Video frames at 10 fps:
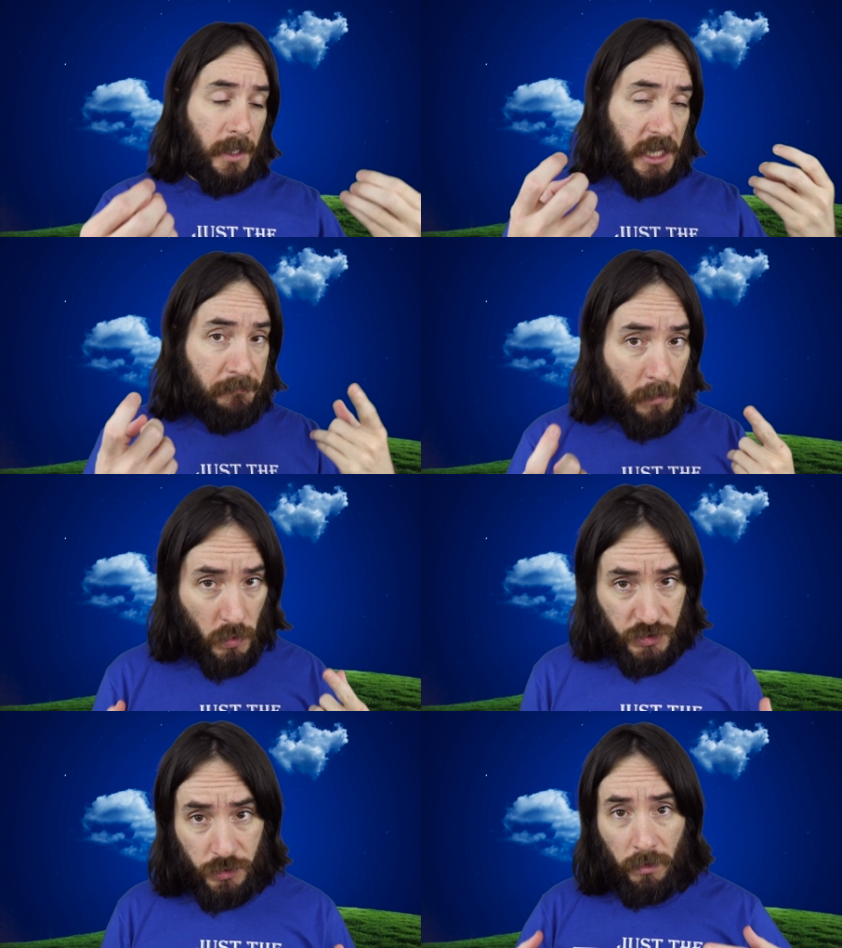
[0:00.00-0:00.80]

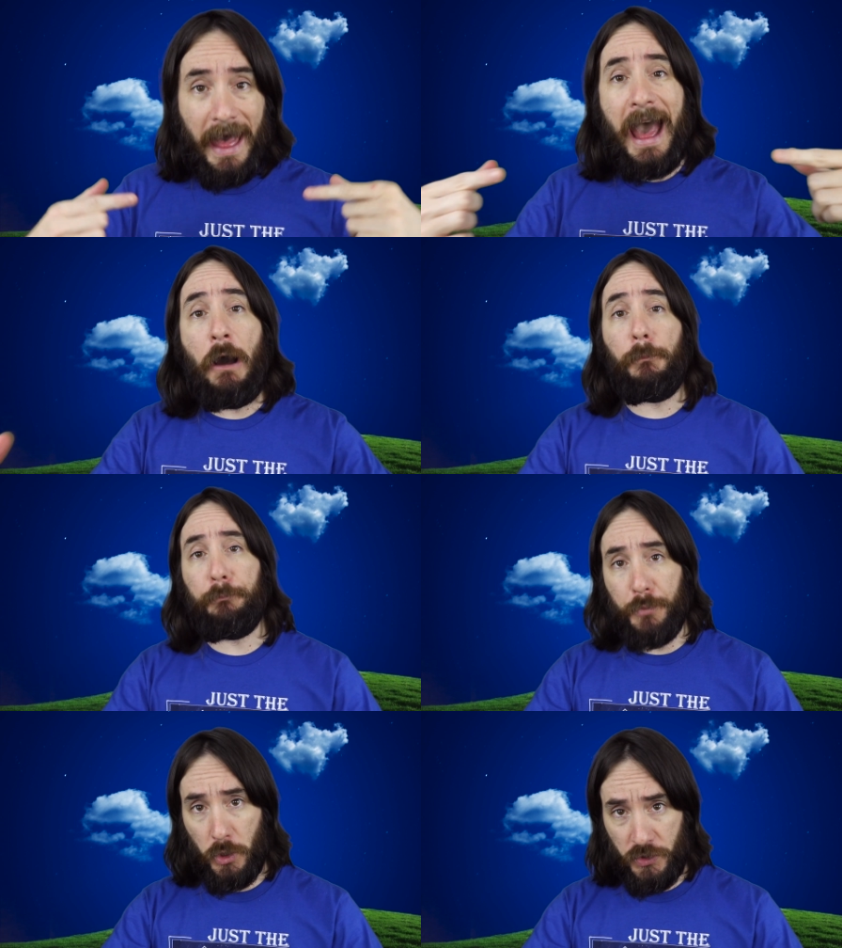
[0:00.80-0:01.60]
emotional
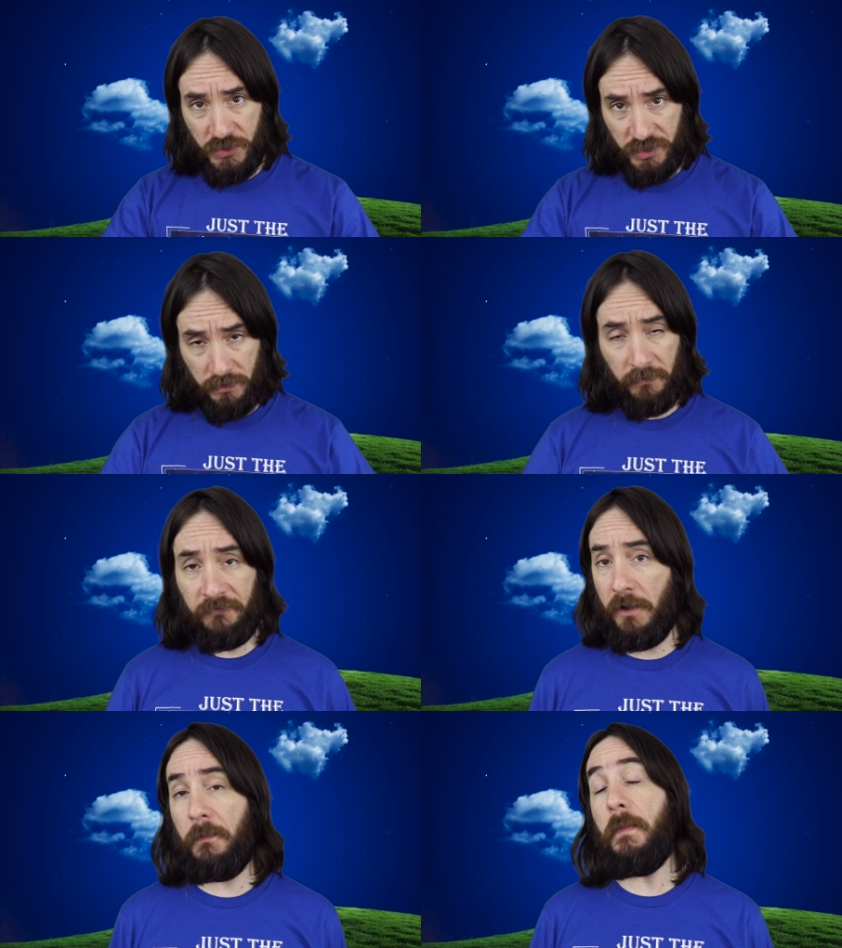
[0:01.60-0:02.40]
outbursts
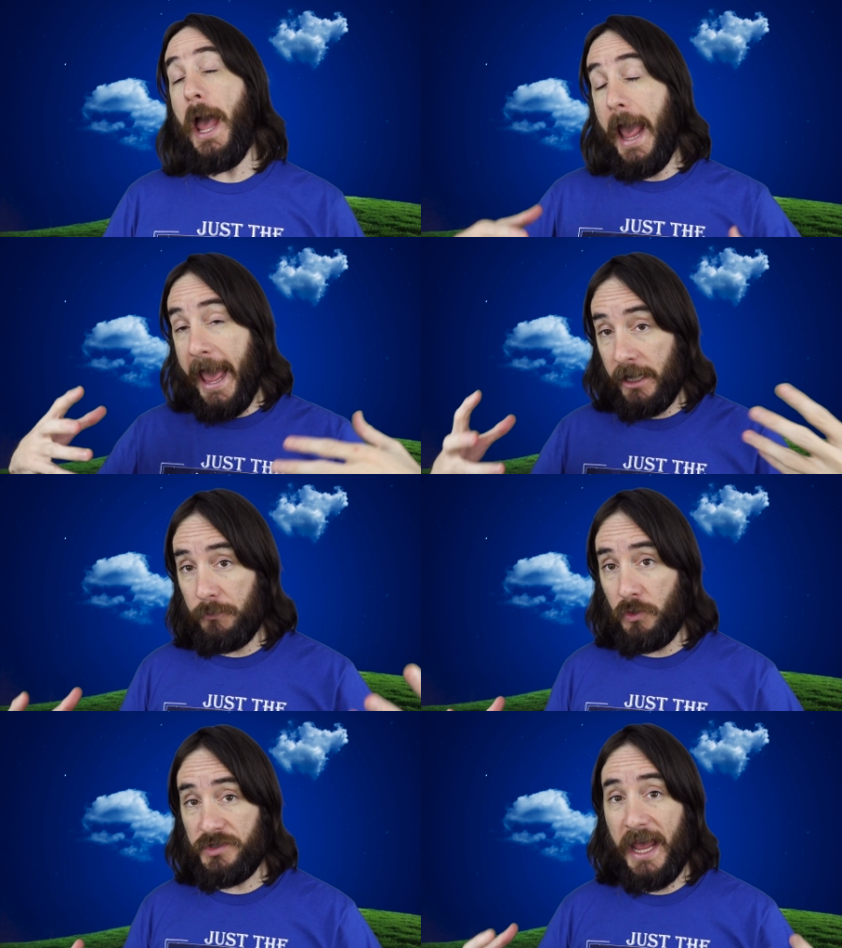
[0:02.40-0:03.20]
from
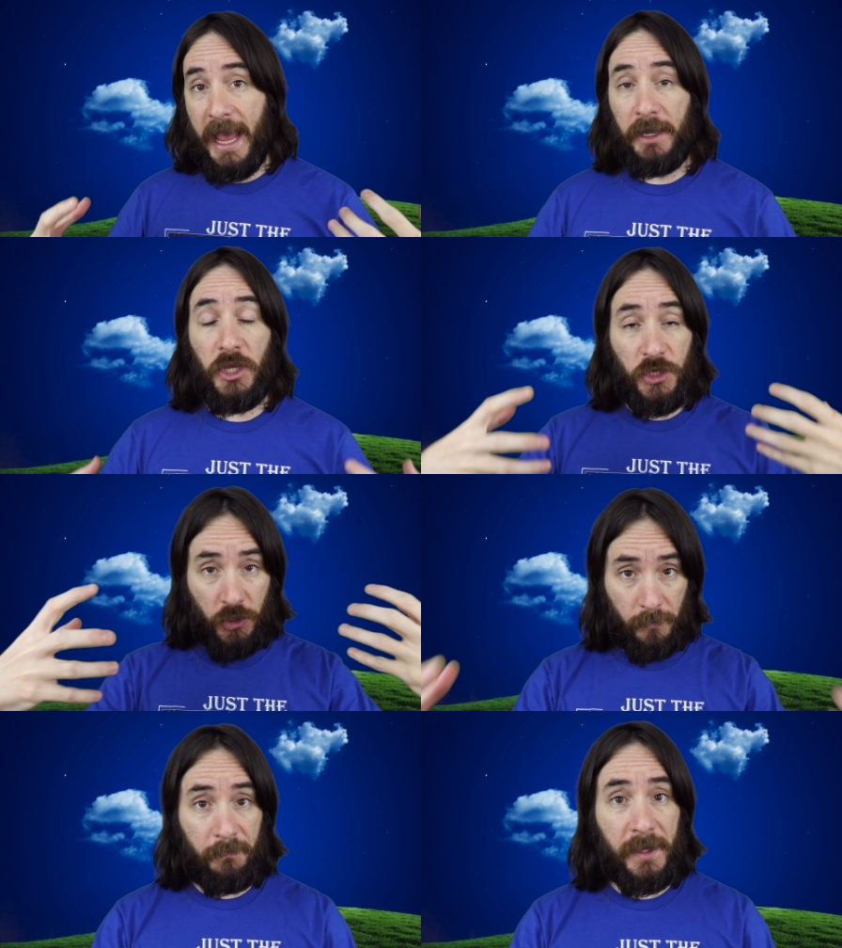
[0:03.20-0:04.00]
animals and
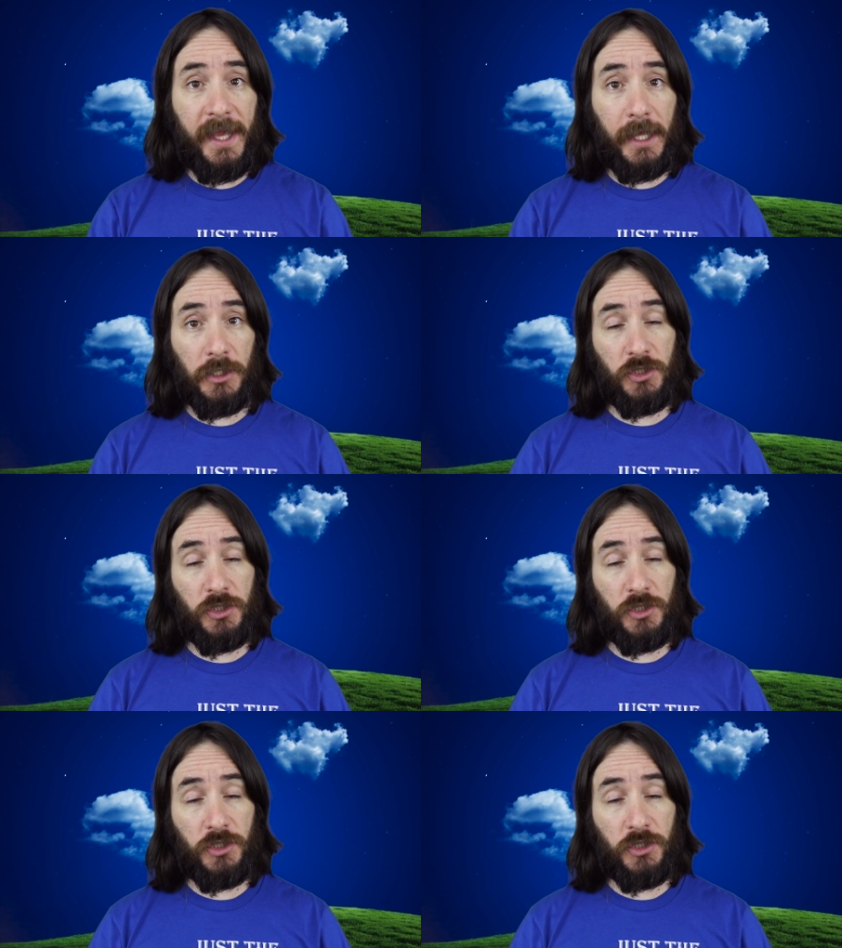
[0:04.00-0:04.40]
human beings.